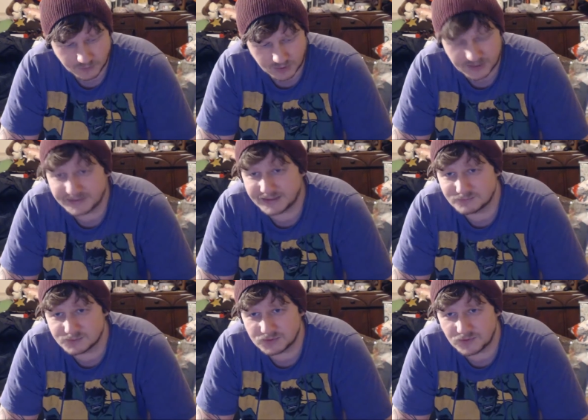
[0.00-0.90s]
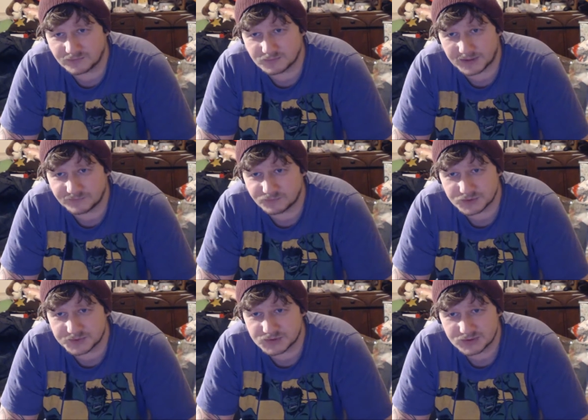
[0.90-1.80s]
old arcade games would be great to play for
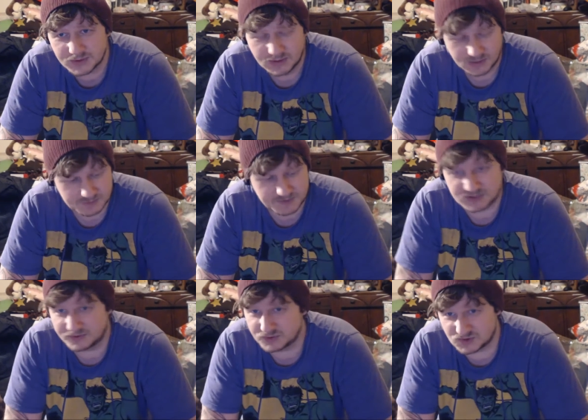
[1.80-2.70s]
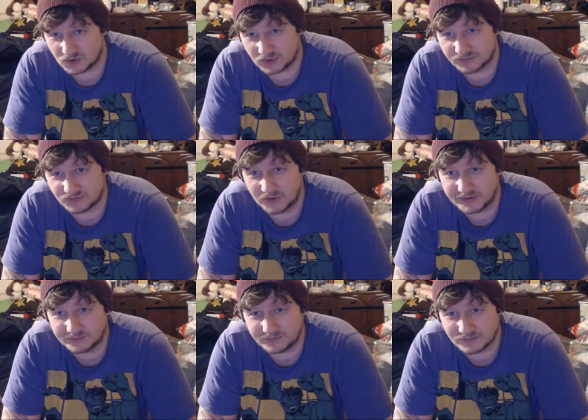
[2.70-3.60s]
Christmas, especially because it's got like
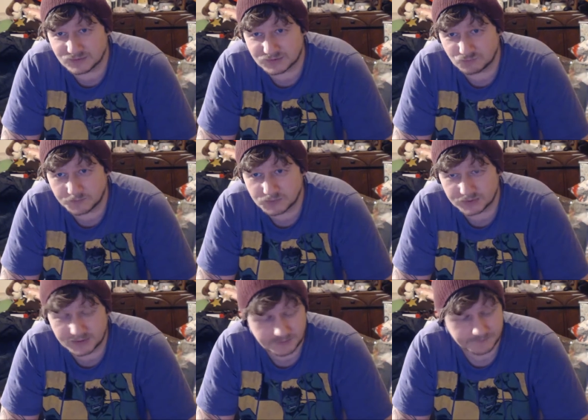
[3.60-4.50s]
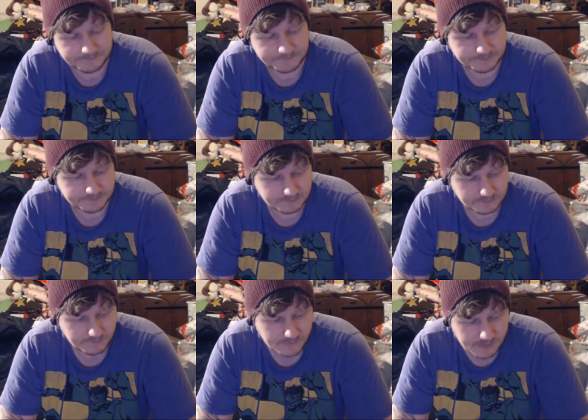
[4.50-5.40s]
13,000 ROMs on there.
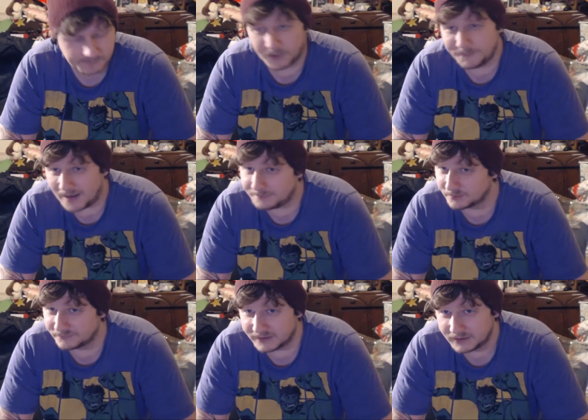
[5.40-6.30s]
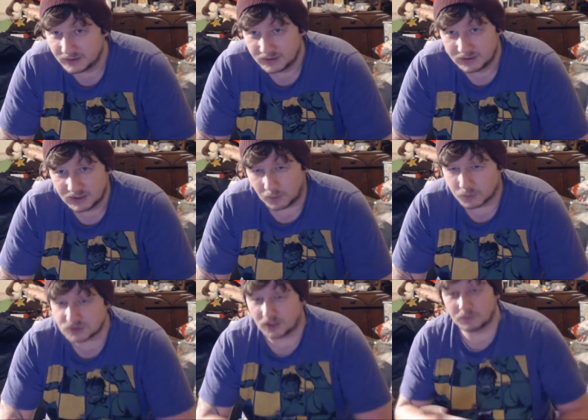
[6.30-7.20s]
But I'm happy with it.
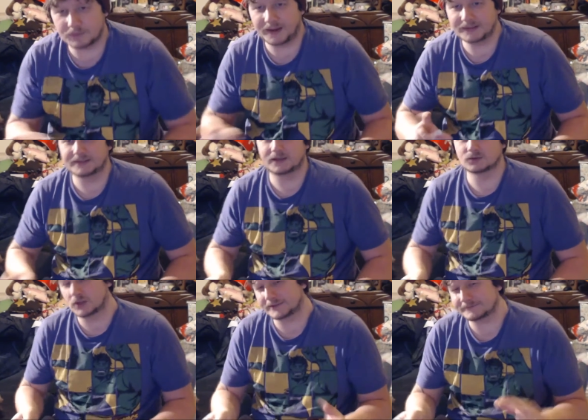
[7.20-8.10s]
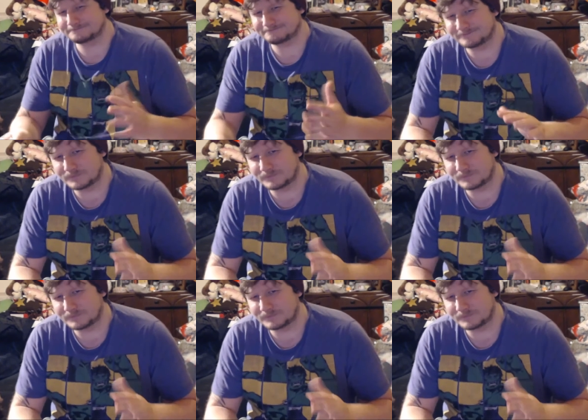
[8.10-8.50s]
When I painted it, I was like,